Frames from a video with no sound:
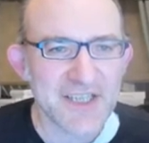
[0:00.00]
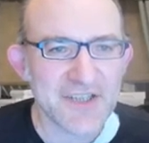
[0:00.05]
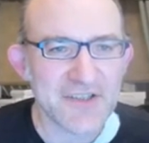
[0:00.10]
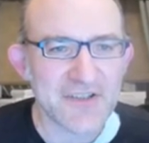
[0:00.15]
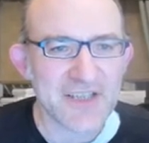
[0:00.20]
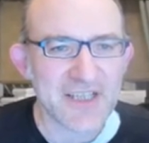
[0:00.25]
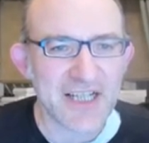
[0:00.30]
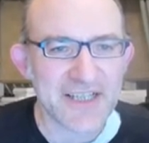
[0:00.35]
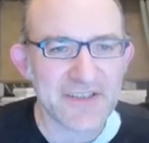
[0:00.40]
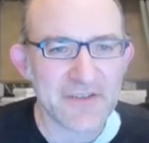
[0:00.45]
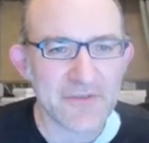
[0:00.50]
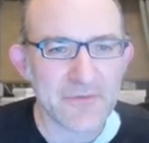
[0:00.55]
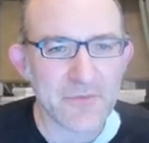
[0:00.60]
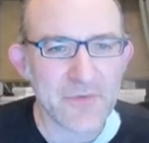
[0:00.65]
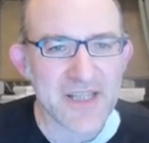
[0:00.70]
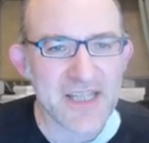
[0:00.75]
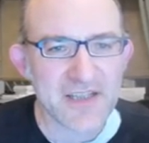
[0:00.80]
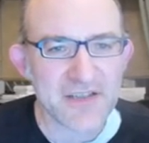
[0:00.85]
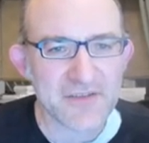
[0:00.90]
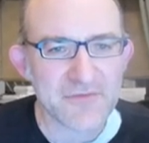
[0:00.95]
kind of
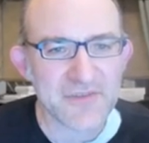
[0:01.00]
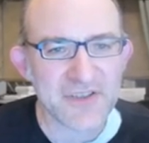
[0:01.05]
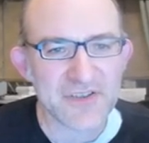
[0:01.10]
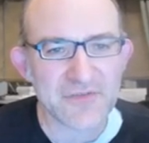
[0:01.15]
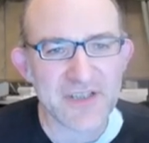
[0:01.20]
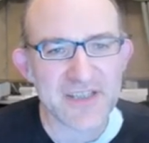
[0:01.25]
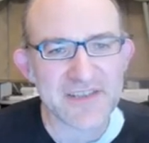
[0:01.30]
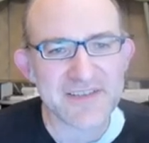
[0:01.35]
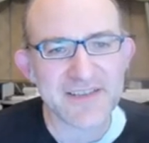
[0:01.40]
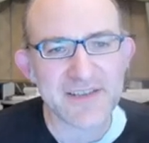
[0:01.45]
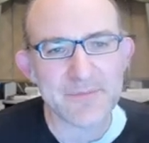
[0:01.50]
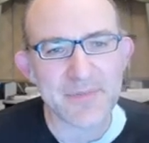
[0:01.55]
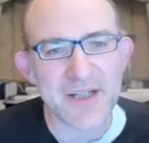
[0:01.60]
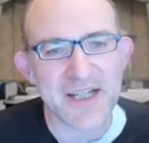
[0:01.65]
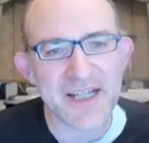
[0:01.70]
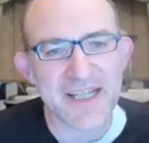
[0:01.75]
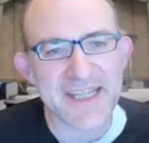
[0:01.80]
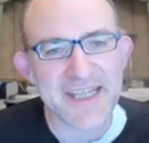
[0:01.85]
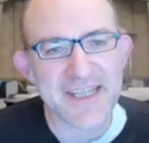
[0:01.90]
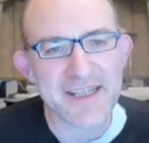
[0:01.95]
weak and restricted
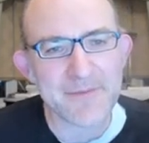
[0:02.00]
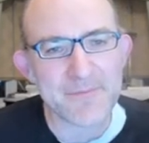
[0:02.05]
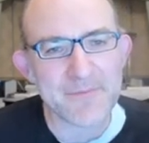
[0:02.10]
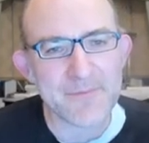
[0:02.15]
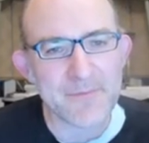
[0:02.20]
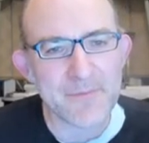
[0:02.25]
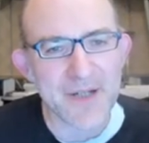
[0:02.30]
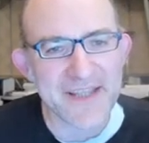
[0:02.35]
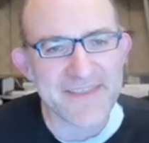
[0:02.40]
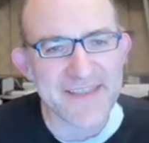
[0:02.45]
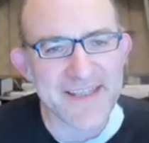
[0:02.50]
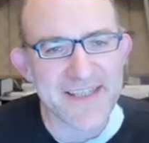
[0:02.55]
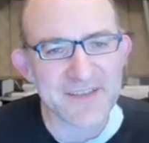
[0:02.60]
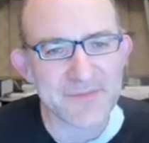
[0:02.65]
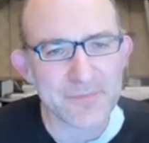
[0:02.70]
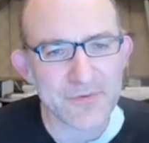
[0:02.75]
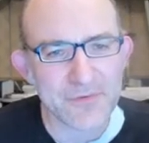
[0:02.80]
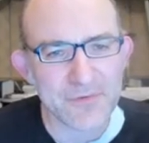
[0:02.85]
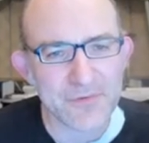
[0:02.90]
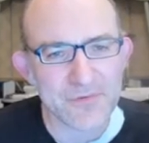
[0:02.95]
by
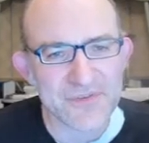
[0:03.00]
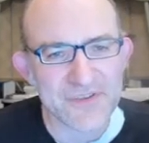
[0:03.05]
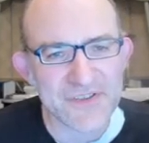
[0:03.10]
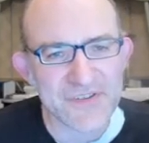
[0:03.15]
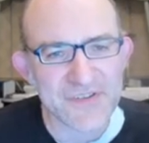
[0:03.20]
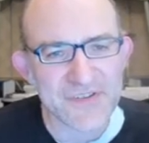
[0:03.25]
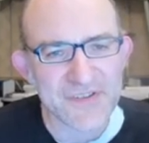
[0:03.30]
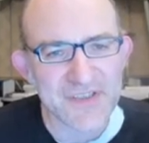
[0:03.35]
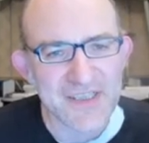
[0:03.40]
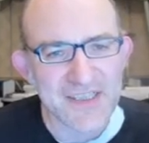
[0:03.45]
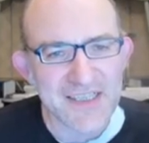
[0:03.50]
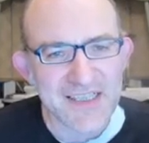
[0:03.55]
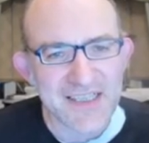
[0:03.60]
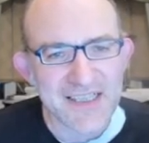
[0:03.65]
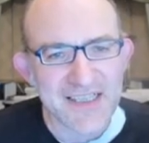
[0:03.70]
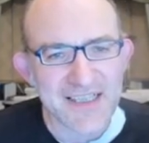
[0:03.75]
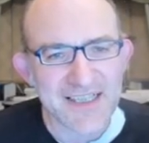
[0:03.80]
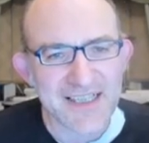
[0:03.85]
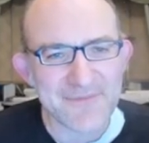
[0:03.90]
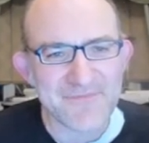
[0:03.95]
these pawns.
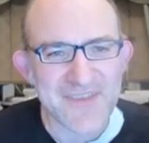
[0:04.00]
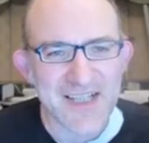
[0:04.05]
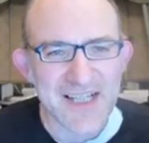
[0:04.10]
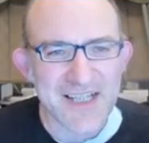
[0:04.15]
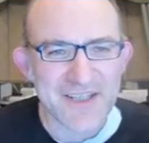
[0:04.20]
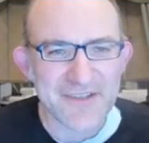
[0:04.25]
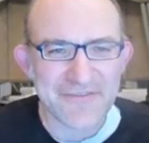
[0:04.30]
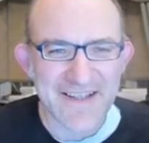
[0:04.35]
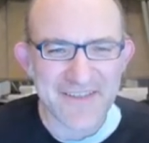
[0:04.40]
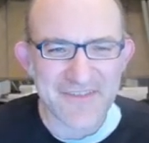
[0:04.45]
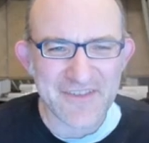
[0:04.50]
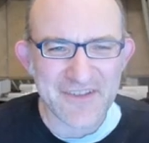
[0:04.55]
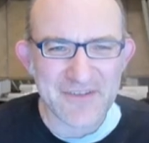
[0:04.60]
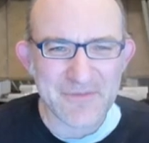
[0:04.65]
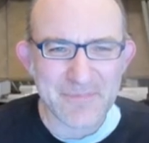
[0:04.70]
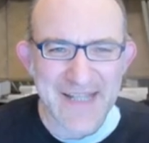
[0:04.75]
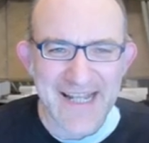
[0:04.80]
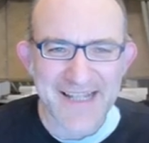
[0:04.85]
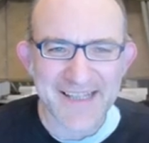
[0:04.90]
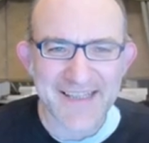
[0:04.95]
The fact that
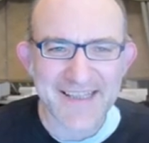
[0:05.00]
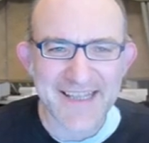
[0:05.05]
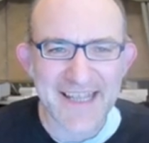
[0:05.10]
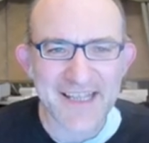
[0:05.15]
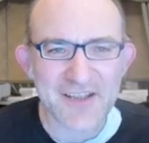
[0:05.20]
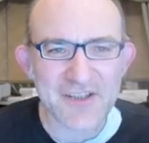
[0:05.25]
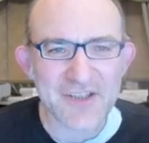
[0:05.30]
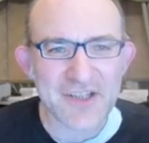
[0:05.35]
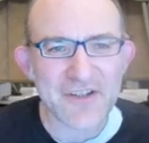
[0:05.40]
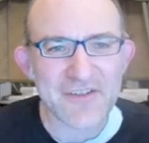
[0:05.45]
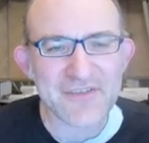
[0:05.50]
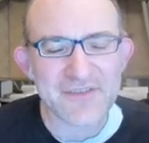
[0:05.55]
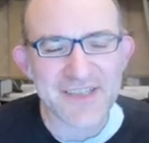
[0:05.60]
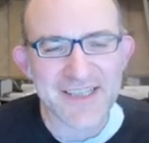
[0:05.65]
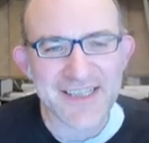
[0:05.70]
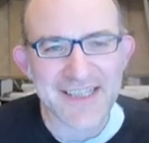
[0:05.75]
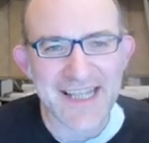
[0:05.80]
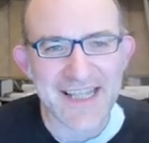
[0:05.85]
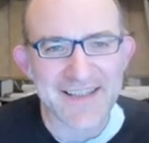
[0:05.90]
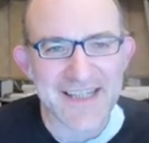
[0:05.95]
the black king, you know,
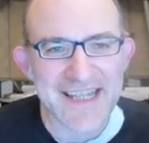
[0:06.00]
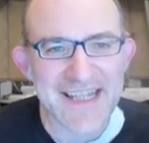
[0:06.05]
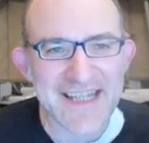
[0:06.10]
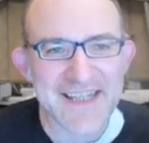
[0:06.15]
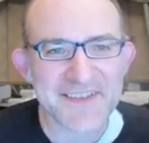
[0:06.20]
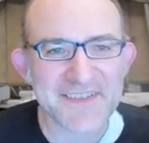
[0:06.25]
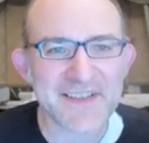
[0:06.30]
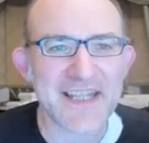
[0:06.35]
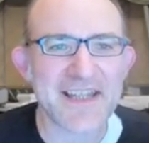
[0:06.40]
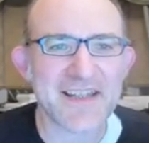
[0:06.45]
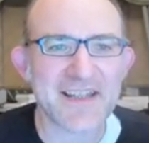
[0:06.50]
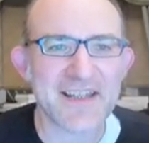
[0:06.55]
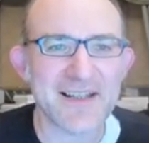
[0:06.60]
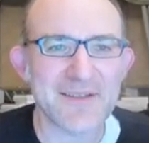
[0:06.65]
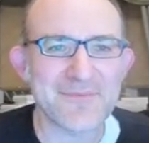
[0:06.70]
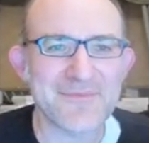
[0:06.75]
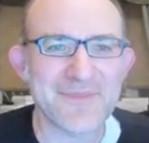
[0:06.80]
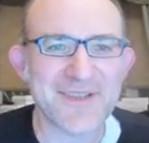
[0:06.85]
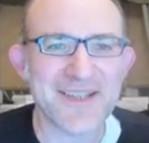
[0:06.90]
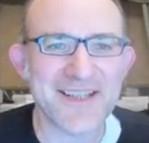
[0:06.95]
can easily
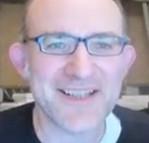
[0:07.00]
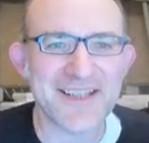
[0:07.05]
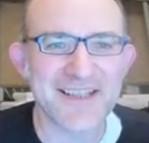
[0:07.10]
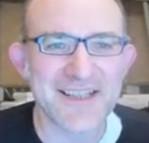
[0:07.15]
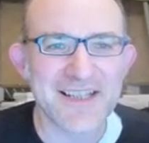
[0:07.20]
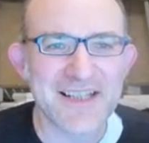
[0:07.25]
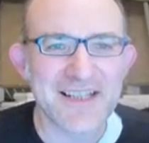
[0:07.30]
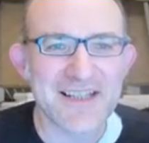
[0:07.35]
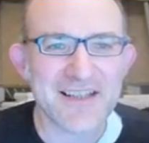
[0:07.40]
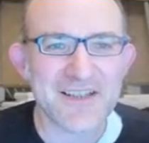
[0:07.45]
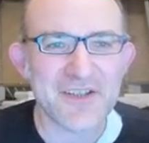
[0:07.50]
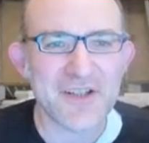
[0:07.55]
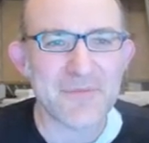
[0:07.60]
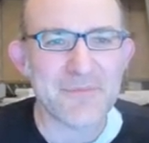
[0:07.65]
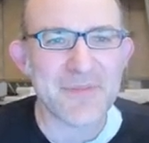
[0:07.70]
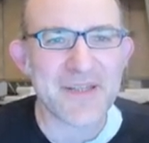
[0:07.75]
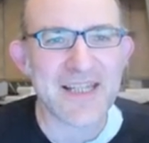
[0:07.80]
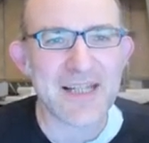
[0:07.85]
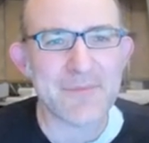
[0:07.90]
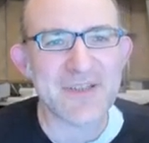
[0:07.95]
come,
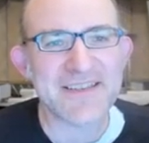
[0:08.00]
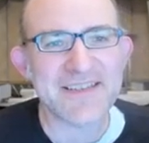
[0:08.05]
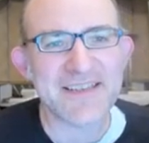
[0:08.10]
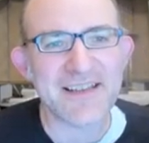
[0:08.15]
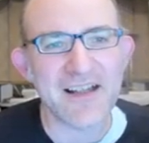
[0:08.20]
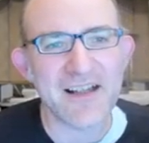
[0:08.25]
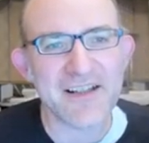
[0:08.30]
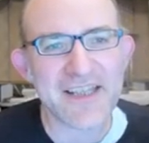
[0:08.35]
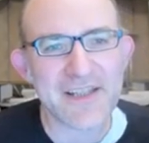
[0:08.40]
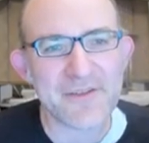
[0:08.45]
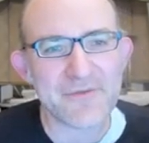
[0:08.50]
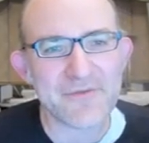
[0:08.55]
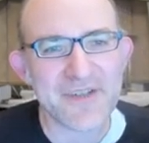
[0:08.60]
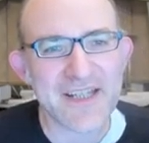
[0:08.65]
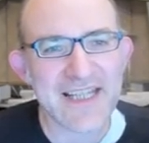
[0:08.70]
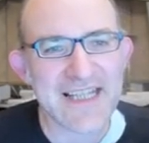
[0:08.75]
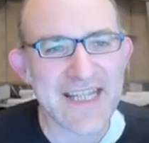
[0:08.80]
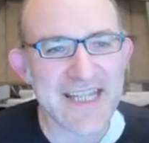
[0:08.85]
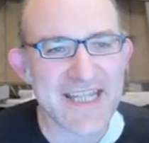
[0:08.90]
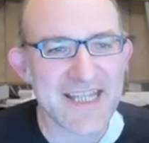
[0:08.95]
become a target,
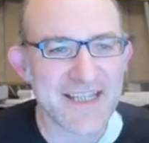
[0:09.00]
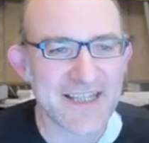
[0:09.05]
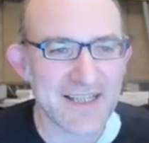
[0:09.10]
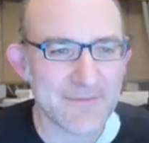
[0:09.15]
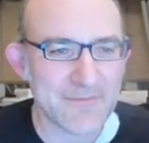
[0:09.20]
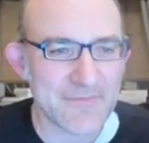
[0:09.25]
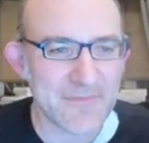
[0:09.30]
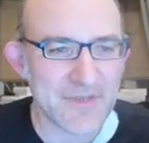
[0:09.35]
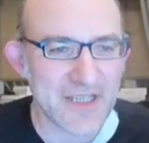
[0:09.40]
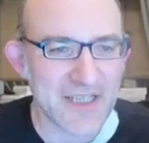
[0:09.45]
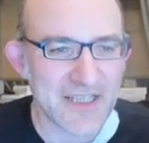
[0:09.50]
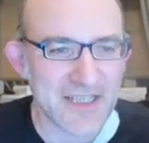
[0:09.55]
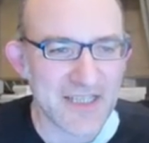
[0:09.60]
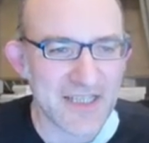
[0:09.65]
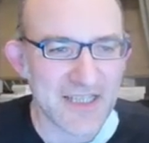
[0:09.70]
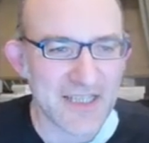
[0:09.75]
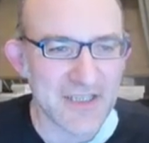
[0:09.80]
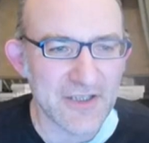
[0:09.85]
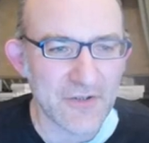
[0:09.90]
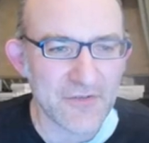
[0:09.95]
really, along
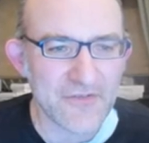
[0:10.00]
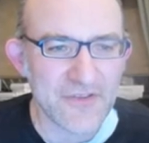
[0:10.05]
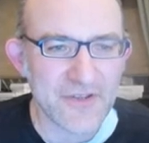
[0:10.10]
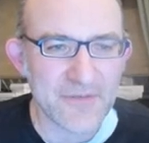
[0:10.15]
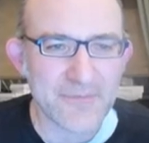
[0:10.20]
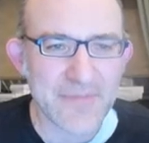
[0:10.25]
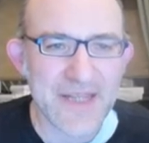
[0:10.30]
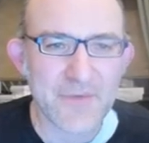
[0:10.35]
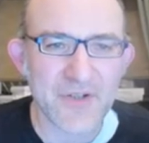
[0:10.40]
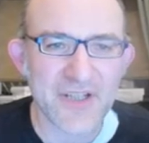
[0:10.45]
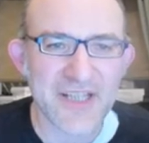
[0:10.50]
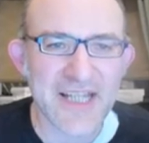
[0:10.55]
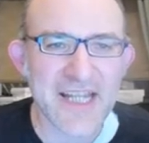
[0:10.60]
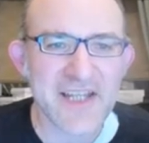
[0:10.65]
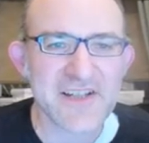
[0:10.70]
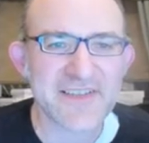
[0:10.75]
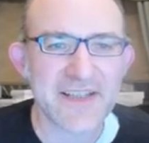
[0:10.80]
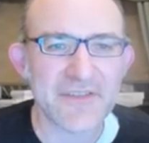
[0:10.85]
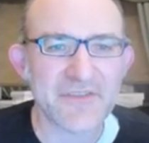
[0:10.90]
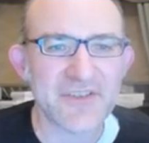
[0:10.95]
the
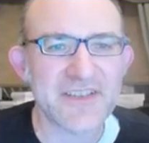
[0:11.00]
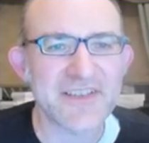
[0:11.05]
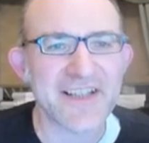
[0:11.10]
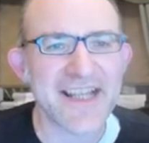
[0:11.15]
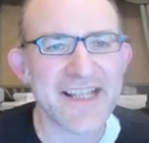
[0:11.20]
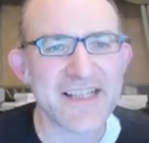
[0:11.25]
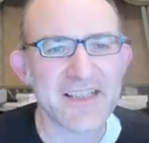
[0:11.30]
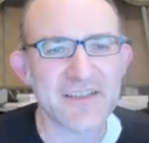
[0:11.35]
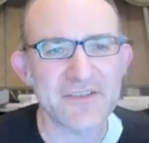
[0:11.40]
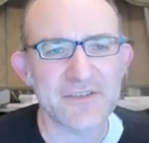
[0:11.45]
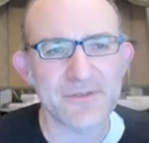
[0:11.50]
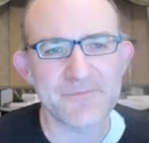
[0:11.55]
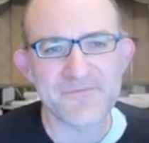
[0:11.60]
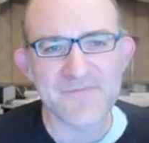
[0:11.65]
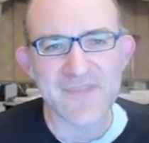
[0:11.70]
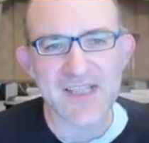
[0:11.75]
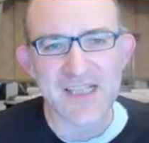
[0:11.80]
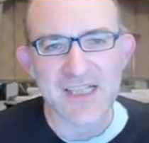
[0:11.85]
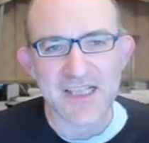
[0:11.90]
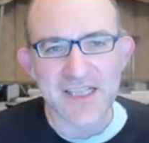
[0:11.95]
b1h7 diagonal.
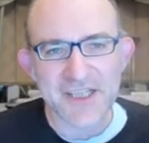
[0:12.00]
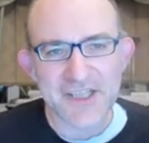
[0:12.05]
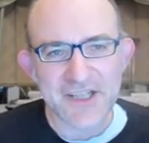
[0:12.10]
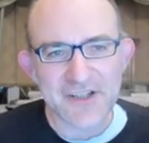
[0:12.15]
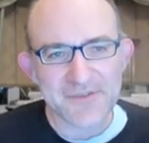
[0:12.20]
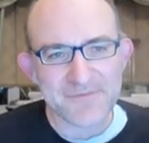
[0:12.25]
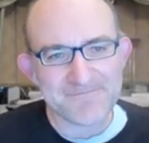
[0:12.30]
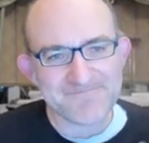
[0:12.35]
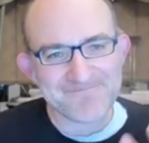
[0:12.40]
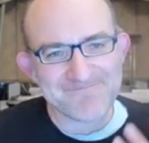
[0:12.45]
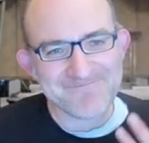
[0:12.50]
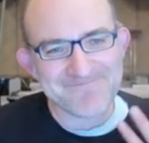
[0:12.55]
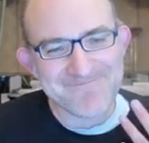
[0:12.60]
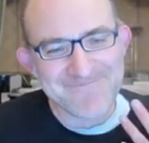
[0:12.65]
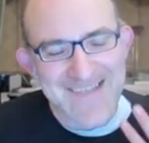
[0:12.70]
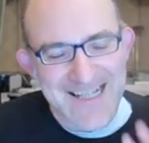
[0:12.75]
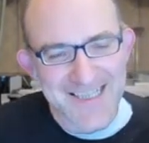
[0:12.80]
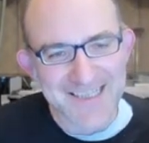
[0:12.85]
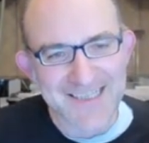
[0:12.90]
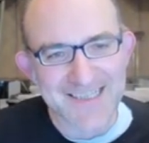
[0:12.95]
You know,
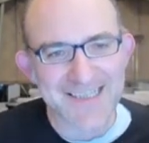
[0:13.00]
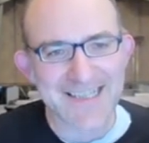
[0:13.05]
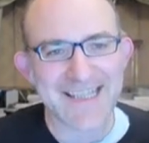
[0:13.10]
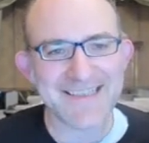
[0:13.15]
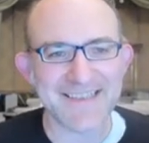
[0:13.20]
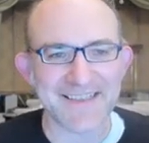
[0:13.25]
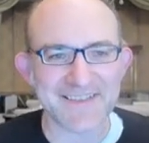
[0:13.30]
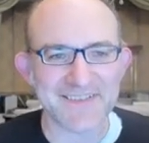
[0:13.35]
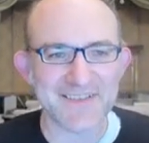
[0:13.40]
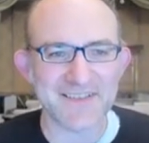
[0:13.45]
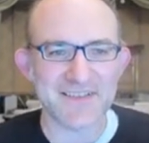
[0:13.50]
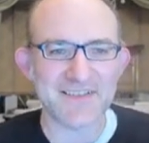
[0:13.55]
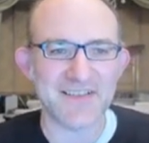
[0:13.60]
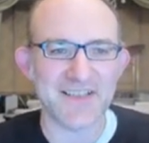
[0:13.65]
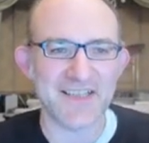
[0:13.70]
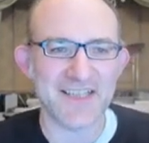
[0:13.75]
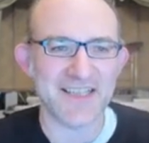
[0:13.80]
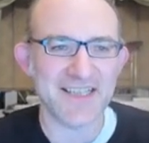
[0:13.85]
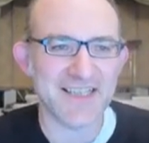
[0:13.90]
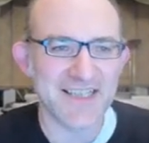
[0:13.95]
it
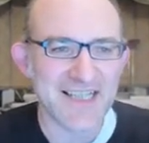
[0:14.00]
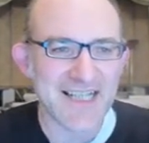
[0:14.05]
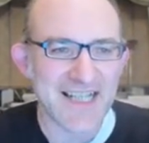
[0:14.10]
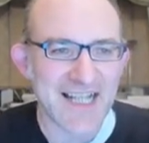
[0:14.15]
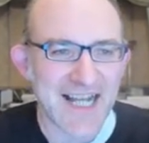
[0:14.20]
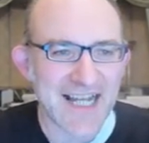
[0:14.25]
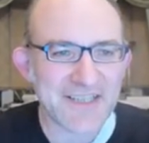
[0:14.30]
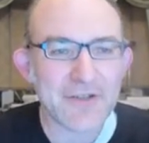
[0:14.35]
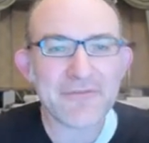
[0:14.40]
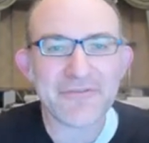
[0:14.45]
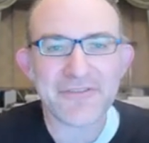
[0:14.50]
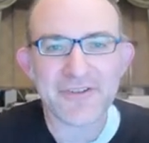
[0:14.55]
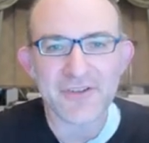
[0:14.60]
doesn't, I don't feel